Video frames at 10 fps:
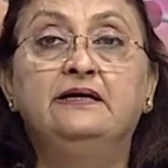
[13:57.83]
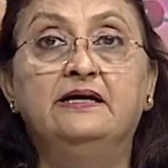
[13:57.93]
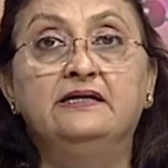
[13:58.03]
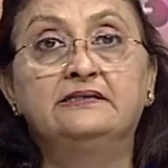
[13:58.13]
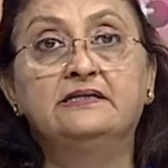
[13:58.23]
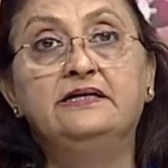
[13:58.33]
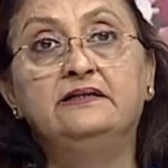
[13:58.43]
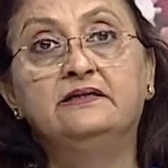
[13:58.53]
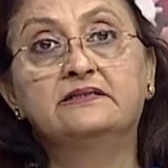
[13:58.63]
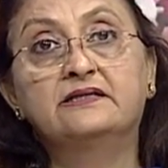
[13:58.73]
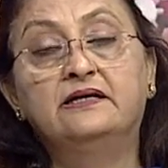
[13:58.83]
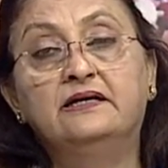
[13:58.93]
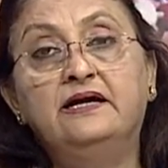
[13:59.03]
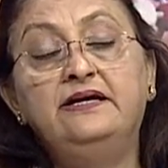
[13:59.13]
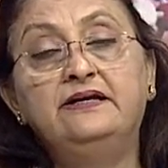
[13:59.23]
nicely in the
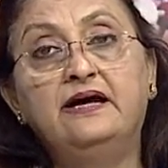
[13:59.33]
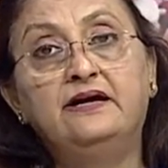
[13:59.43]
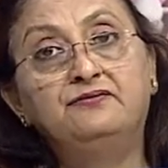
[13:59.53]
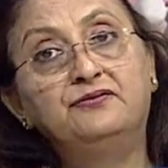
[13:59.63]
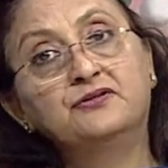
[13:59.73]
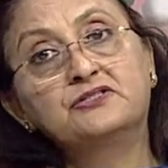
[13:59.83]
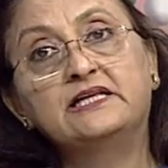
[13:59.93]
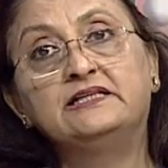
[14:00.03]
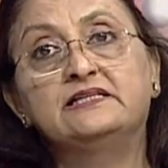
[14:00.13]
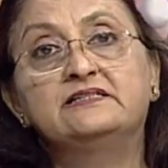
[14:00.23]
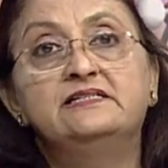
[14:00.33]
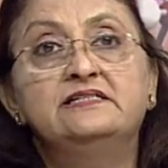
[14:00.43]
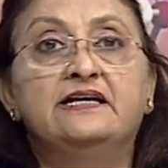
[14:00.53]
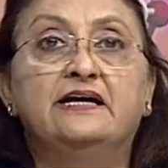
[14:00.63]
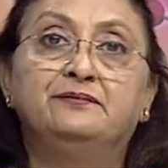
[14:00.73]
sunlight and
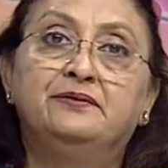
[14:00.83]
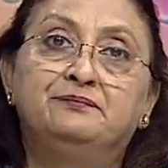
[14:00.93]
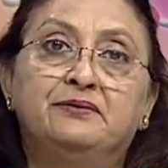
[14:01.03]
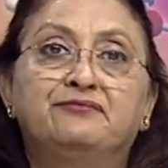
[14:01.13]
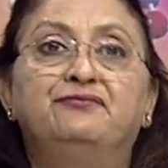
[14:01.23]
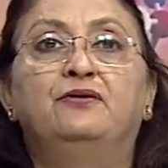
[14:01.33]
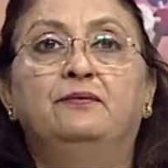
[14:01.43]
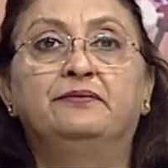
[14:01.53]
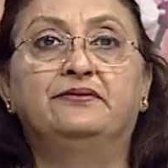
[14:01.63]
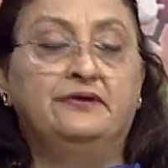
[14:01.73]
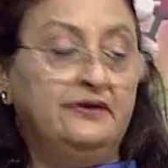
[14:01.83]
photosynthesis can be performed.